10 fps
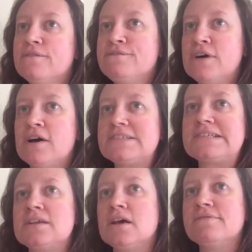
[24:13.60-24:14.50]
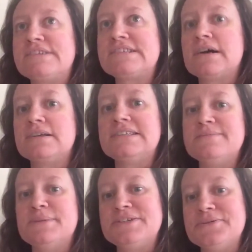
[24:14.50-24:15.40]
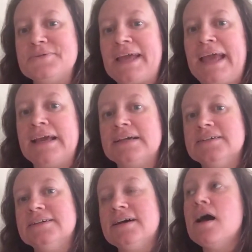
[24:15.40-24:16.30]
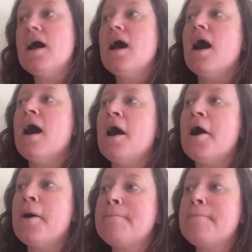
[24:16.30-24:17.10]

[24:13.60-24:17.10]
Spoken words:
fast and overexcited in my talking. Yeah,